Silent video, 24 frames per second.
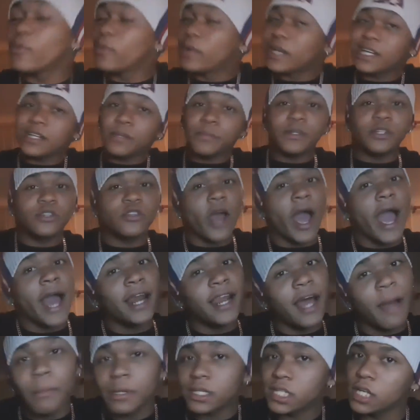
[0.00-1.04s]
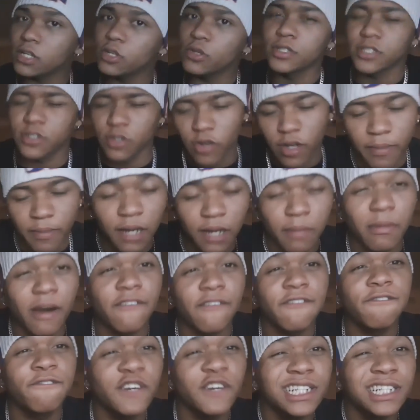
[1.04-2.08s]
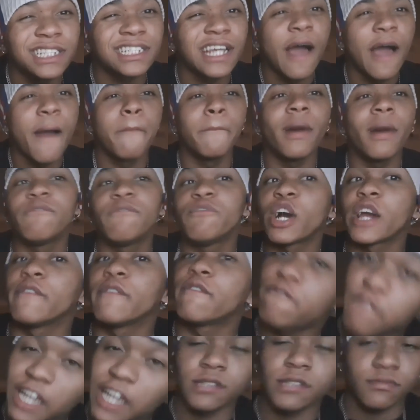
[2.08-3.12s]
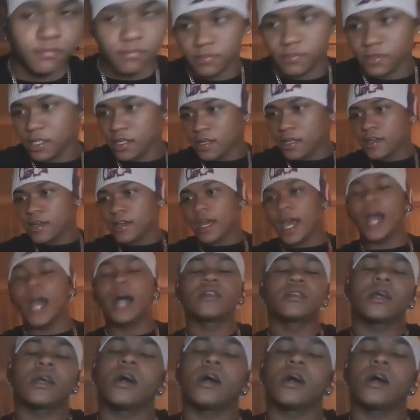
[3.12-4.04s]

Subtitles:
I'm gonna tell you a story about my first motherfucking fight. And